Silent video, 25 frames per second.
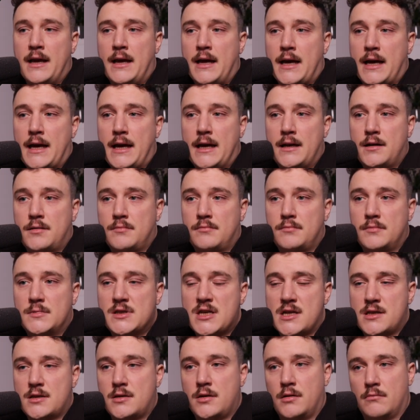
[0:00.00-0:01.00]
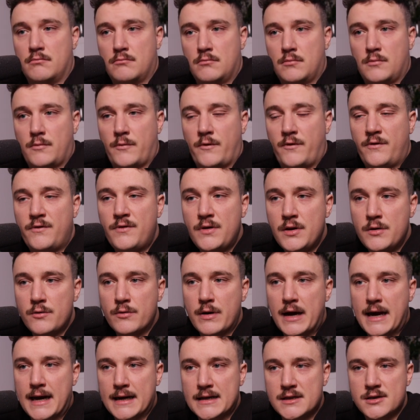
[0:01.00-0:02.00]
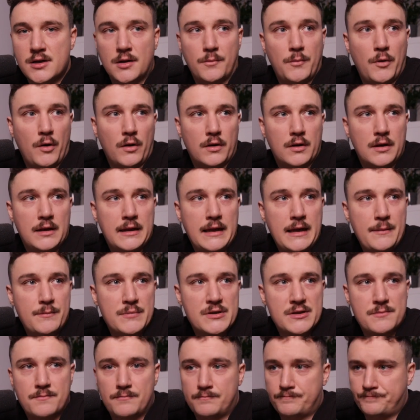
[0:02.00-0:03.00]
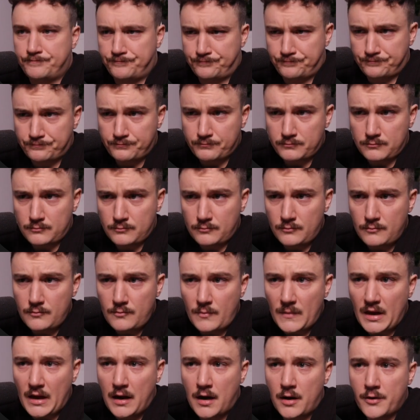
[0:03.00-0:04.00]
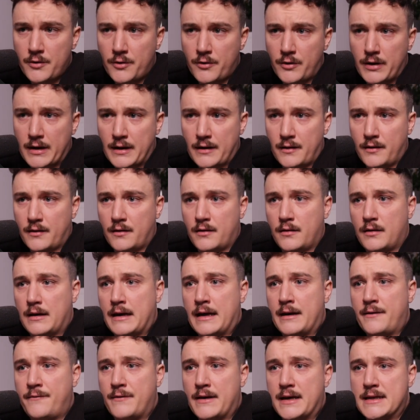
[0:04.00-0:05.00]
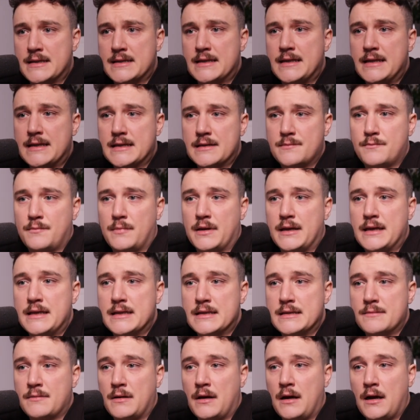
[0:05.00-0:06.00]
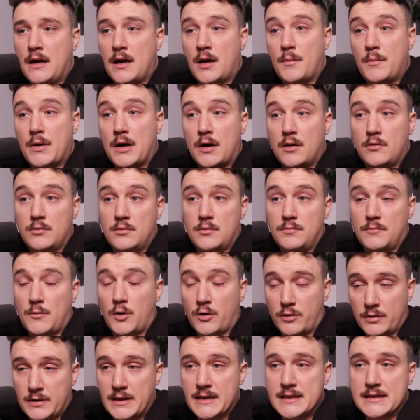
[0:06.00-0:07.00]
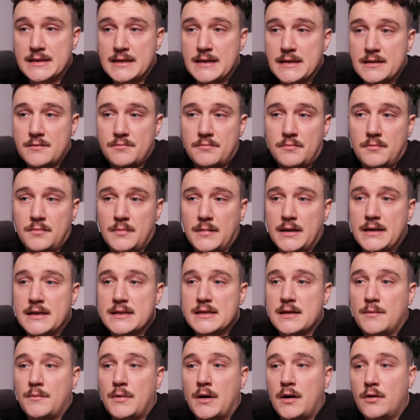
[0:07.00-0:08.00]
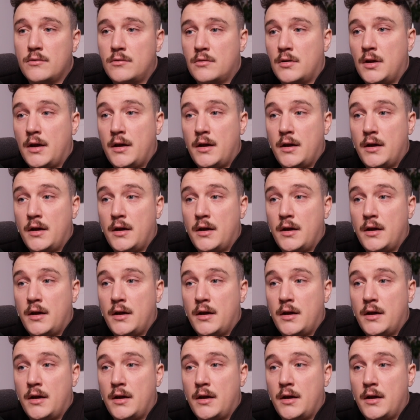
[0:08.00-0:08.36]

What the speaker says: And just a few actionable tips how you can advance this is about, or test this is about,